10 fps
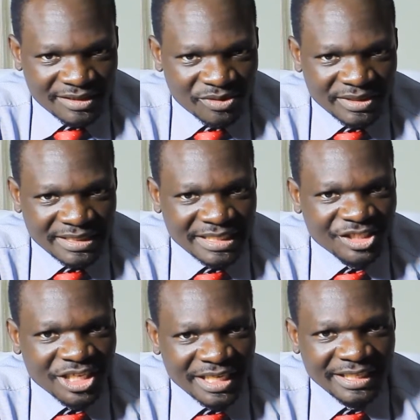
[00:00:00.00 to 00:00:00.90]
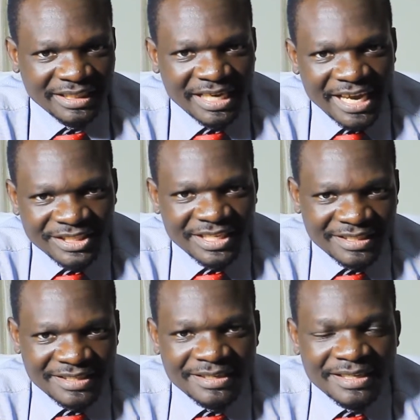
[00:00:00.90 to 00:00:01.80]
So it's a gelling
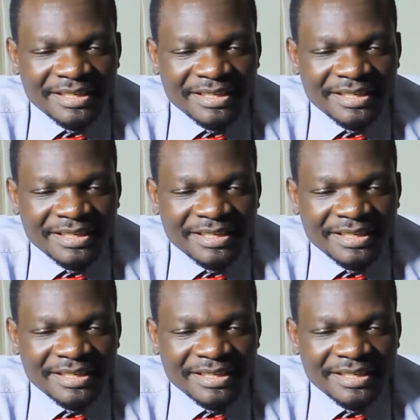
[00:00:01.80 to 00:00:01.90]
agent.